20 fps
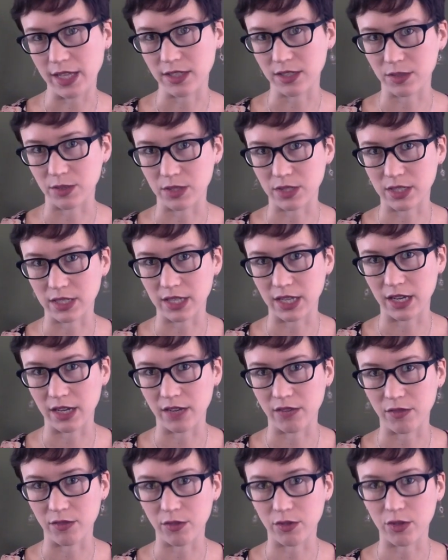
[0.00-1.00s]
So instead
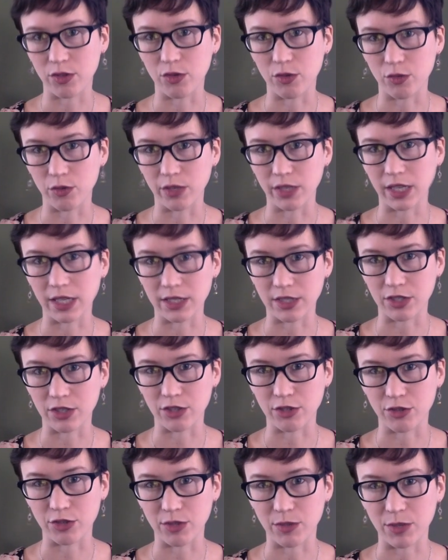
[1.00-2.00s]
of you realizing
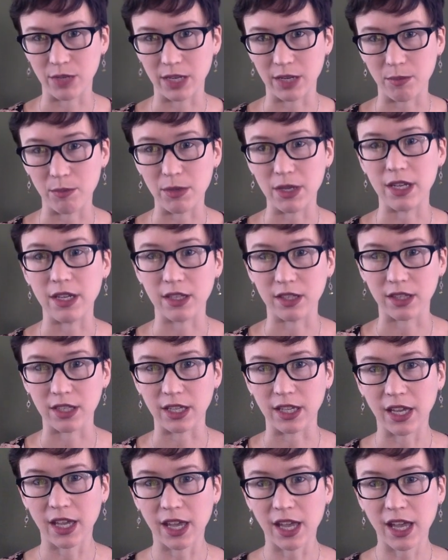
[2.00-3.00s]
you're dreaming and
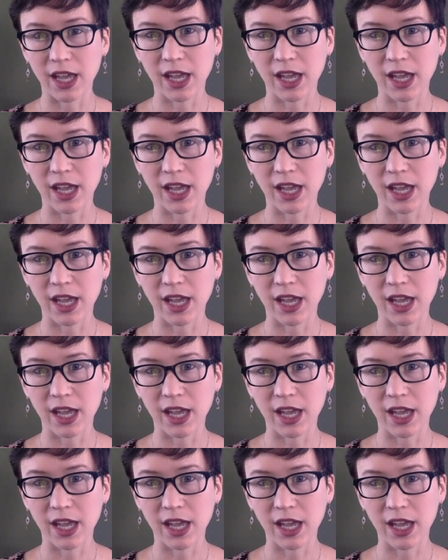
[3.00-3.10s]
immediately